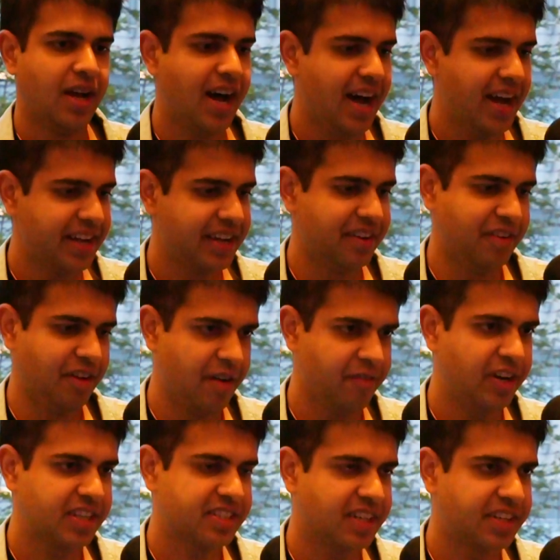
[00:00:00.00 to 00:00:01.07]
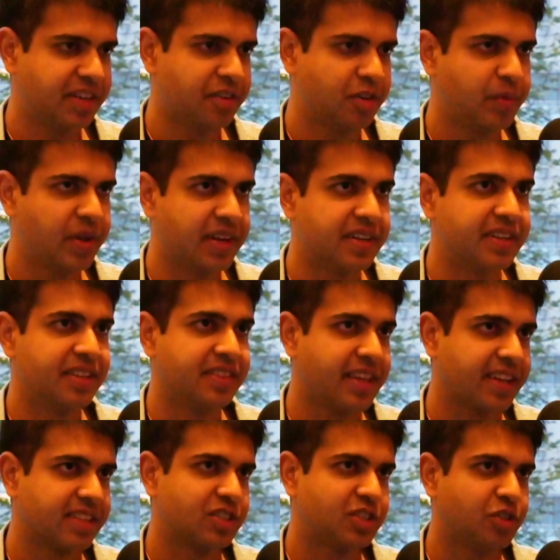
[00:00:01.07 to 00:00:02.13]
Hi, I'm very excited to be here,
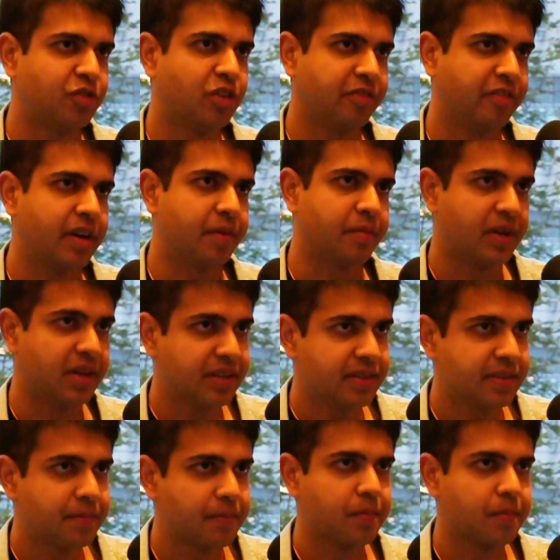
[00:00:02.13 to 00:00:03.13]
and thanks, Joe, for inviting me.